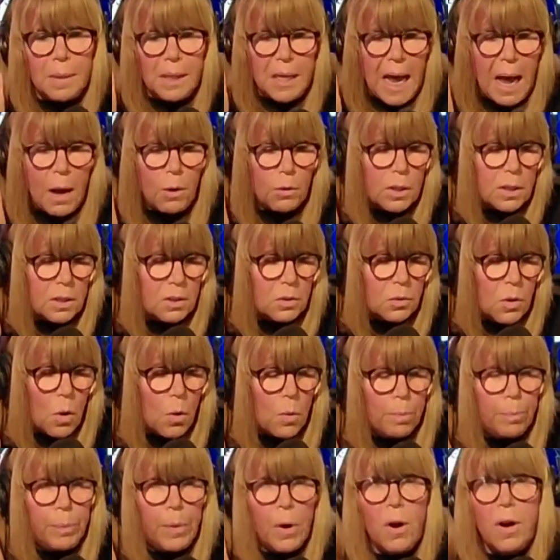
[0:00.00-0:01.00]
And how could his
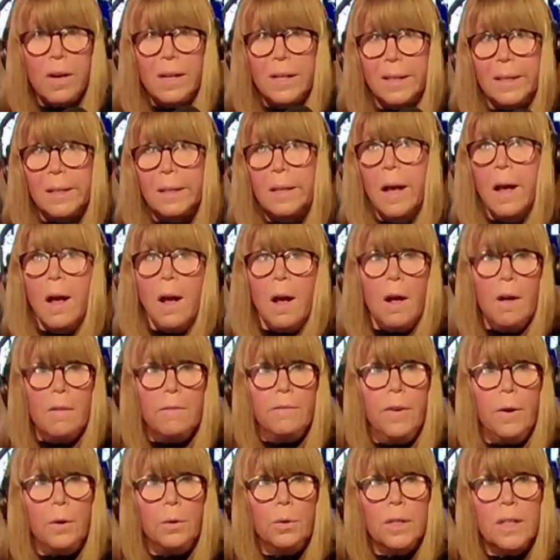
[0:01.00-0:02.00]
own party
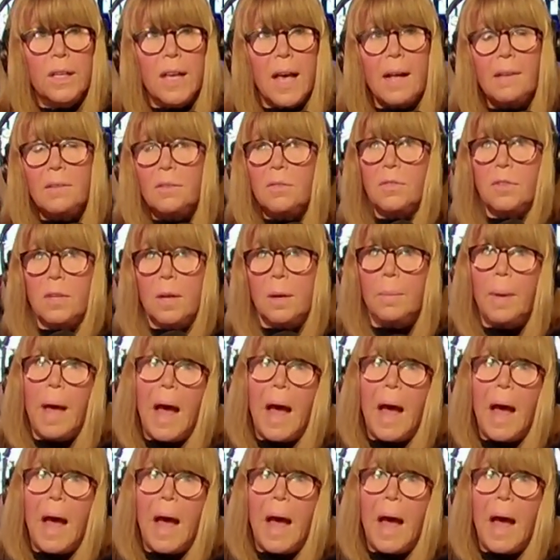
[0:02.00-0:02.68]
vote against him?